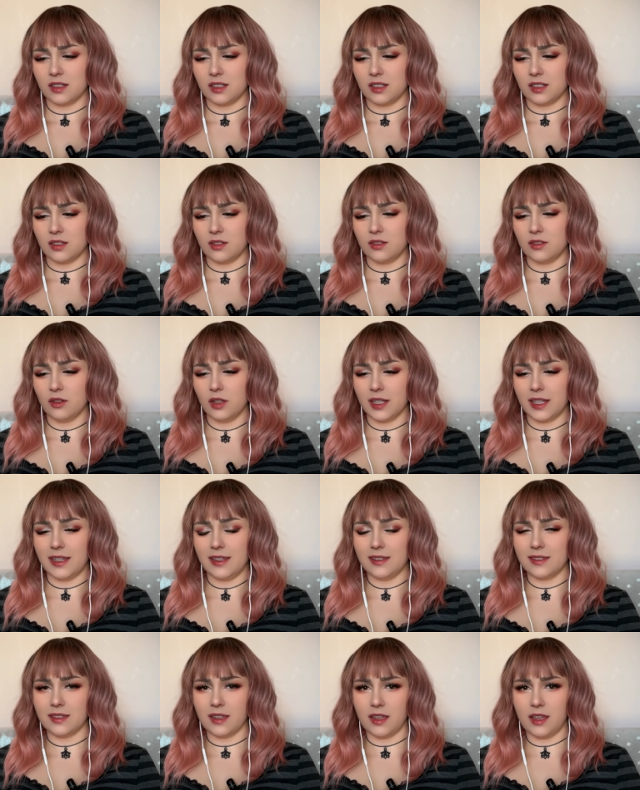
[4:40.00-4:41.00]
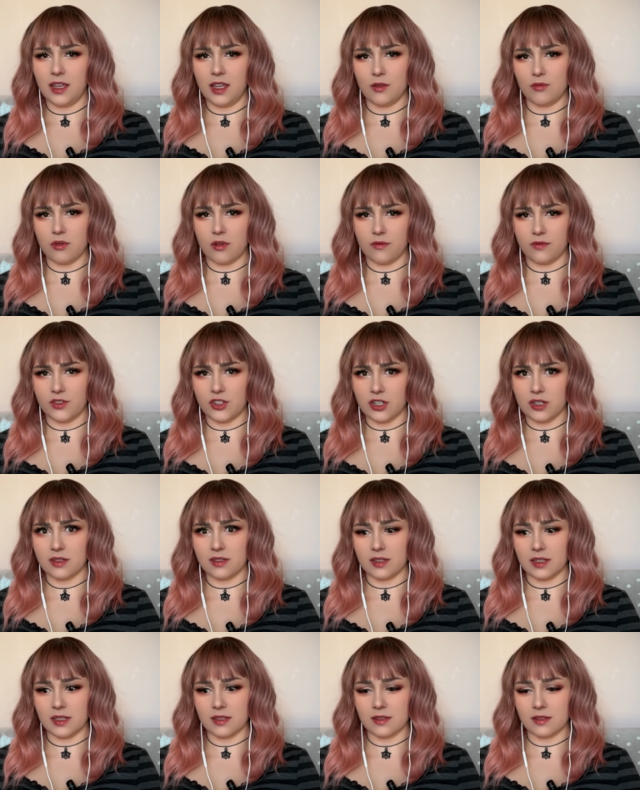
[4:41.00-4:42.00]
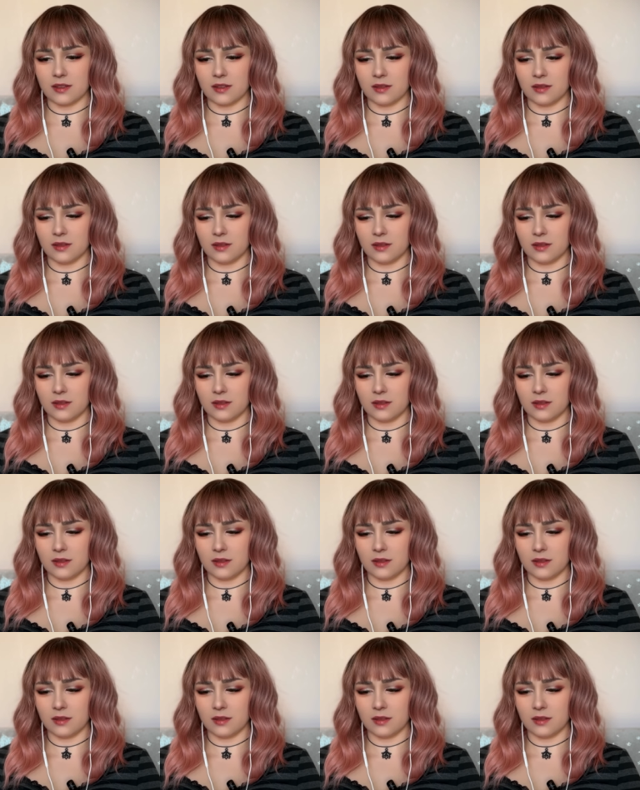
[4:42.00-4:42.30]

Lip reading: So it's not like he's a hero of justice.